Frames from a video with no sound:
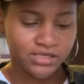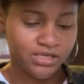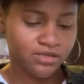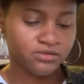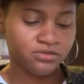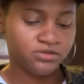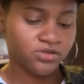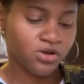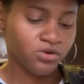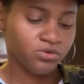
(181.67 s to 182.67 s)
sick.
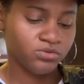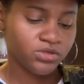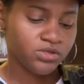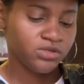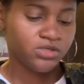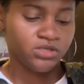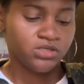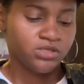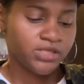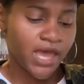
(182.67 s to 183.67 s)
So
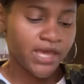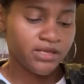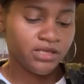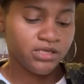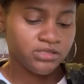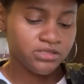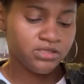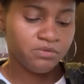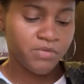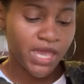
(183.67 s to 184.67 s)
that is
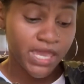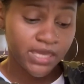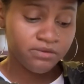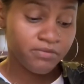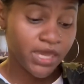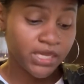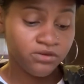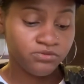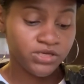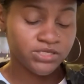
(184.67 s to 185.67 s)
the main,
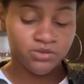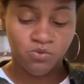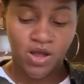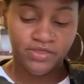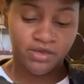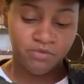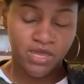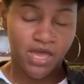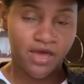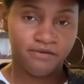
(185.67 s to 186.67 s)
main reason why they
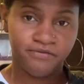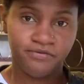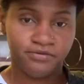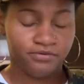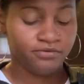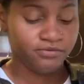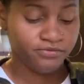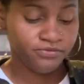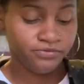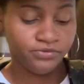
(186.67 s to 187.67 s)
may have,
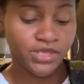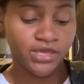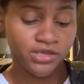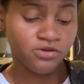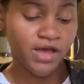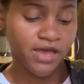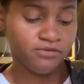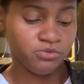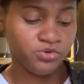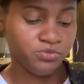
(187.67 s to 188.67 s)
that he'll have
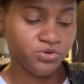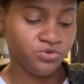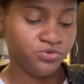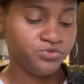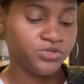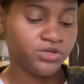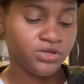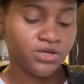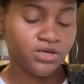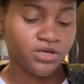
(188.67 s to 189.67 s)
him removed.
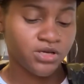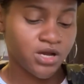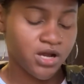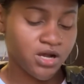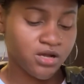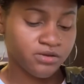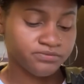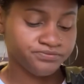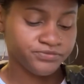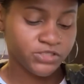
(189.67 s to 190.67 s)

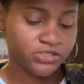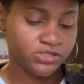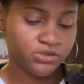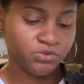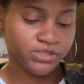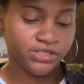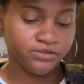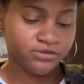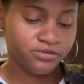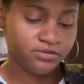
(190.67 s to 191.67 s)
Um, let's see, what
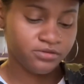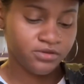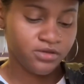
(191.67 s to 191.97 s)
else?